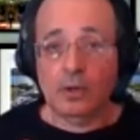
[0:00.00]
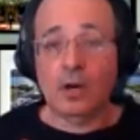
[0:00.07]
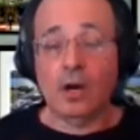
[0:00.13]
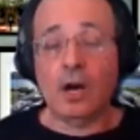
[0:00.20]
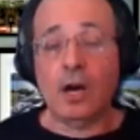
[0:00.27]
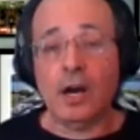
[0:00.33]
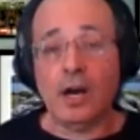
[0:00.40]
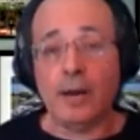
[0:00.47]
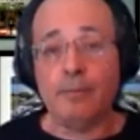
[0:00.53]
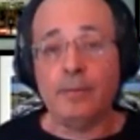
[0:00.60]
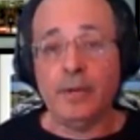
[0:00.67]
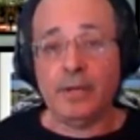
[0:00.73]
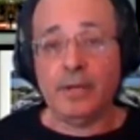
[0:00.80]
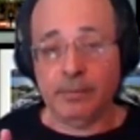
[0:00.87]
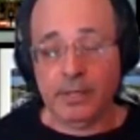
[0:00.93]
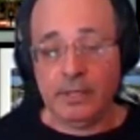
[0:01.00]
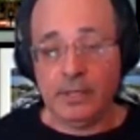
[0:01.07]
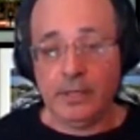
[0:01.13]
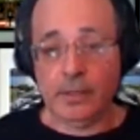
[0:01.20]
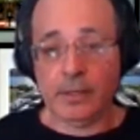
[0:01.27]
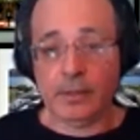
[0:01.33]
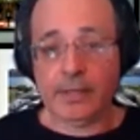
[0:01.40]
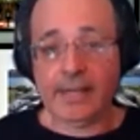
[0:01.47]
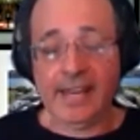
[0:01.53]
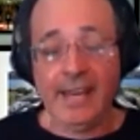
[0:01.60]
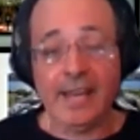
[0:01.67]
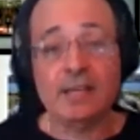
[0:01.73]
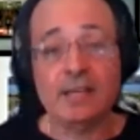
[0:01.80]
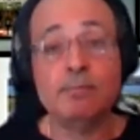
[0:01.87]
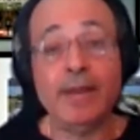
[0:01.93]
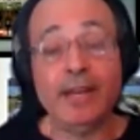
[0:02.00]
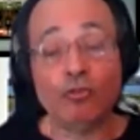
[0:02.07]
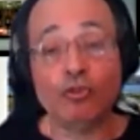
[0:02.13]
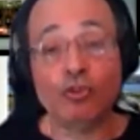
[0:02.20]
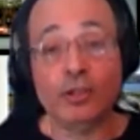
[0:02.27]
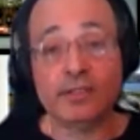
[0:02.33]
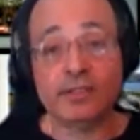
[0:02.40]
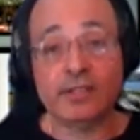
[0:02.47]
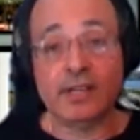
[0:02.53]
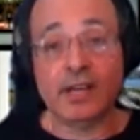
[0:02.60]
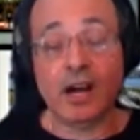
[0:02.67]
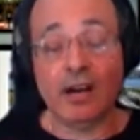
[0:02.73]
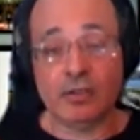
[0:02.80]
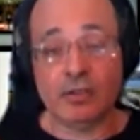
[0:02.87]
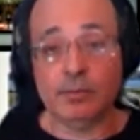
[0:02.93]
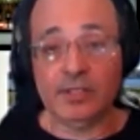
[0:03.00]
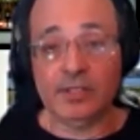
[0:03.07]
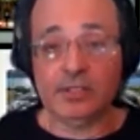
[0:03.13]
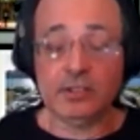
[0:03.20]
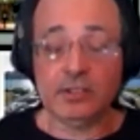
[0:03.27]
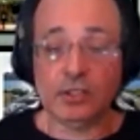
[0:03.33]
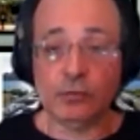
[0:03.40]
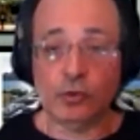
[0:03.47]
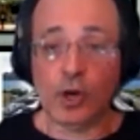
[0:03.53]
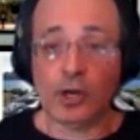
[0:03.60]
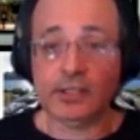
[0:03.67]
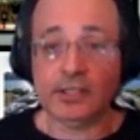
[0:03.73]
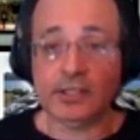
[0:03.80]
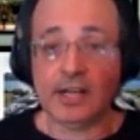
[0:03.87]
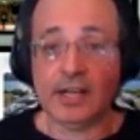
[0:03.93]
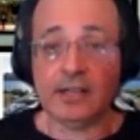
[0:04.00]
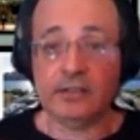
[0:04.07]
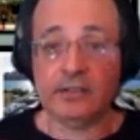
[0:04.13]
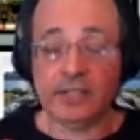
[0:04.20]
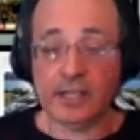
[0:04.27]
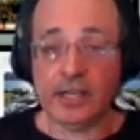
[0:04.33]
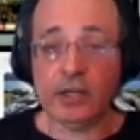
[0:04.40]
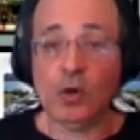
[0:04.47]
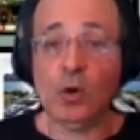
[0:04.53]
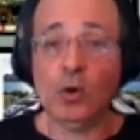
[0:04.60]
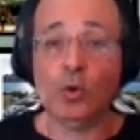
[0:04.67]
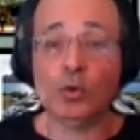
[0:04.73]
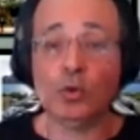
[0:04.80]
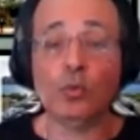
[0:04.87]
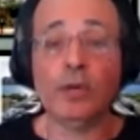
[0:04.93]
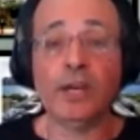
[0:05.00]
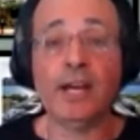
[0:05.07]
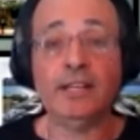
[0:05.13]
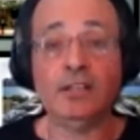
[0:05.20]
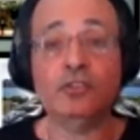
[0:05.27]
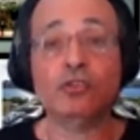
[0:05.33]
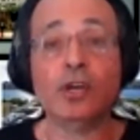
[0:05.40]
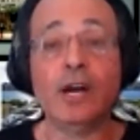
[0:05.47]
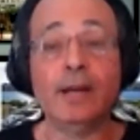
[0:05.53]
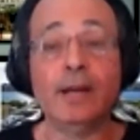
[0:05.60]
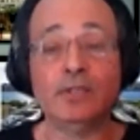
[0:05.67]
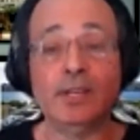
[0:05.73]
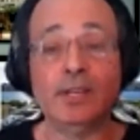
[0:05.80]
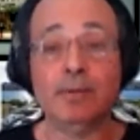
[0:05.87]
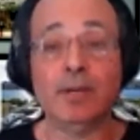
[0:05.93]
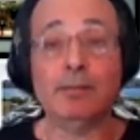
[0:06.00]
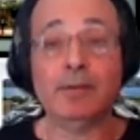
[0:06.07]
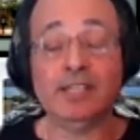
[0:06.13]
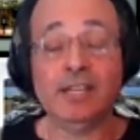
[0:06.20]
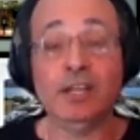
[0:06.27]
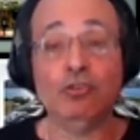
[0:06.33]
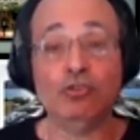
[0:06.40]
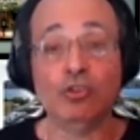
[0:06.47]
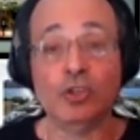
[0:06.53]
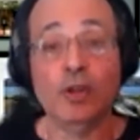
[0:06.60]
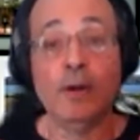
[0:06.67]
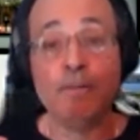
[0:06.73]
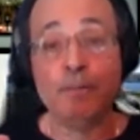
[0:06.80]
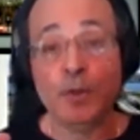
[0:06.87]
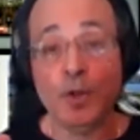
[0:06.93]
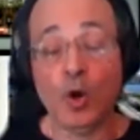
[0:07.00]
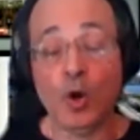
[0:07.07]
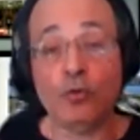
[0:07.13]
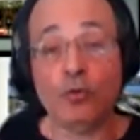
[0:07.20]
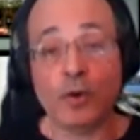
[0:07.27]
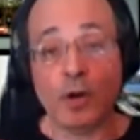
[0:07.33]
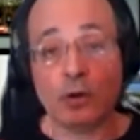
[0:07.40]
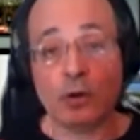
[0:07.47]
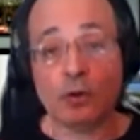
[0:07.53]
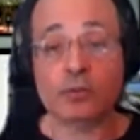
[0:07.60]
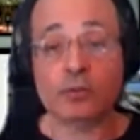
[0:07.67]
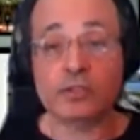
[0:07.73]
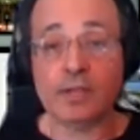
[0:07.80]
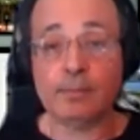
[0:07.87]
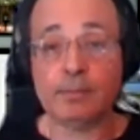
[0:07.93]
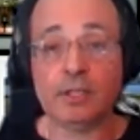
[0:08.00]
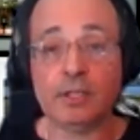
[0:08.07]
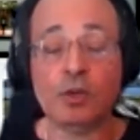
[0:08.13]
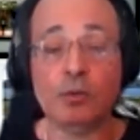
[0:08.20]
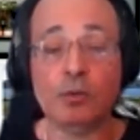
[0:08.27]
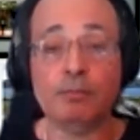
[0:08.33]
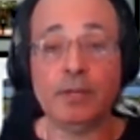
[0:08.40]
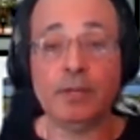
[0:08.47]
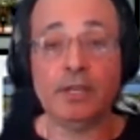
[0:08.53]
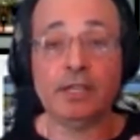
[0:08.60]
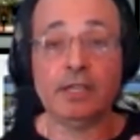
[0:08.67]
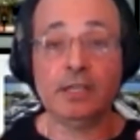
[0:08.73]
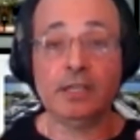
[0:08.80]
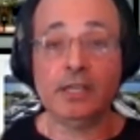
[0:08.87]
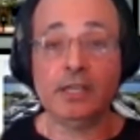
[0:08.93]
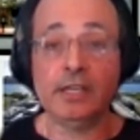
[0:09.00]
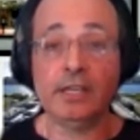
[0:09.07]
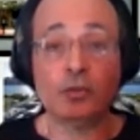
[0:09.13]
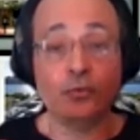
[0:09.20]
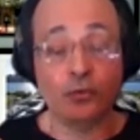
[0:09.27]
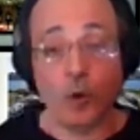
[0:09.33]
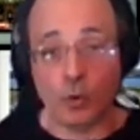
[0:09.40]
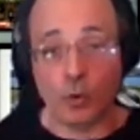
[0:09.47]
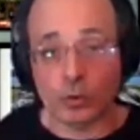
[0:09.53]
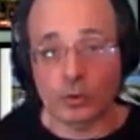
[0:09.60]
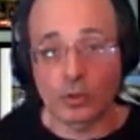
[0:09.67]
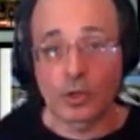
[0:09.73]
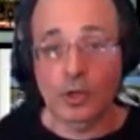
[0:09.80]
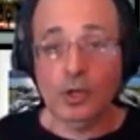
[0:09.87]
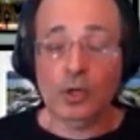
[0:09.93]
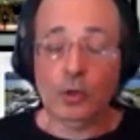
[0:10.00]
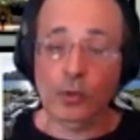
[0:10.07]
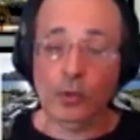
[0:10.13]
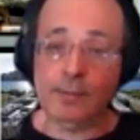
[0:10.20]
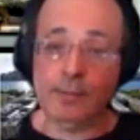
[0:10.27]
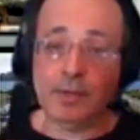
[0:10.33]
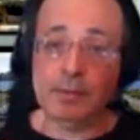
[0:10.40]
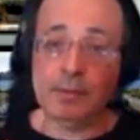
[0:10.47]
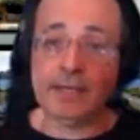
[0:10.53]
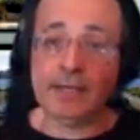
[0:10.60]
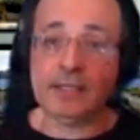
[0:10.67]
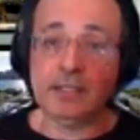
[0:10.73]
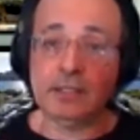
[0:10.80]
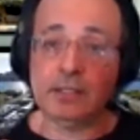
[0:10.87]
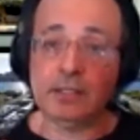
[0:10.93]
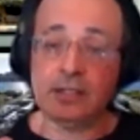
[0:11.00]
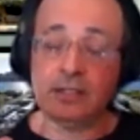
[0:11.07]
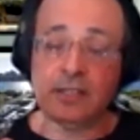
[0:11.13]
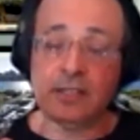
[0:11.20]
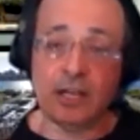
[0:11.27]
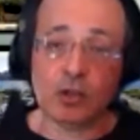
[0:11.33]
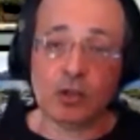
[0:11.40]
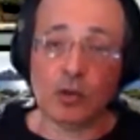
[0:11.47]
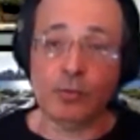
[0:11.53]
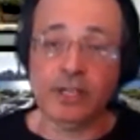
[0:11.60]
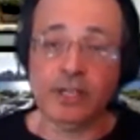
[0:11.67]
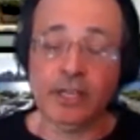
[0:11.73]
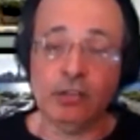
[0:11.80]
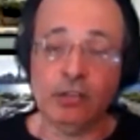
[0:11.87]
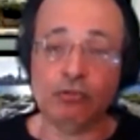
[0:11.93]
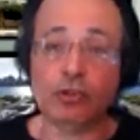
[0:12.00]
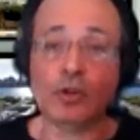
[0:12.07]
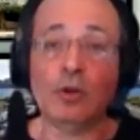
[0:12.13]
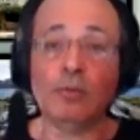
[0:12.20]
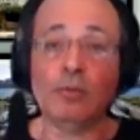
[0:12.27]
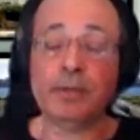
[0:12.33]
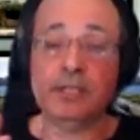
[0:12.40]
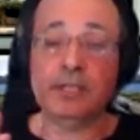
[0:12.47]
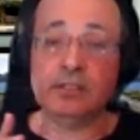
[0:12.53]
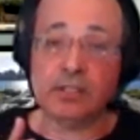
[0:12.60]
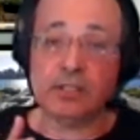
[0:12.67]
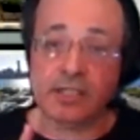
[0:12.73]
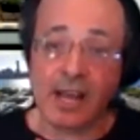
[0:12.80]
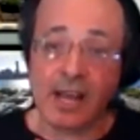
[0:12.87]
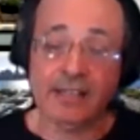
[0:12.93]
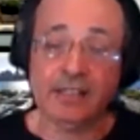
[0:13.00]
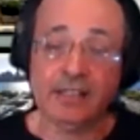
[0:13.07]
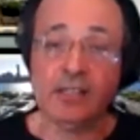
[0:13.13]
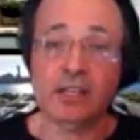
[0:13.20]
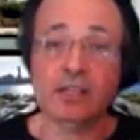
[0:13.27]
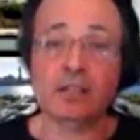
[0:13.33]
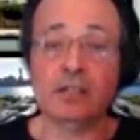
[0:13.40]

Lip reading: Ken mentions the Harvard Business Review article that I wrote where I described the implementation of our concept at Ford. We implemented at telecommunication companies, at high-tech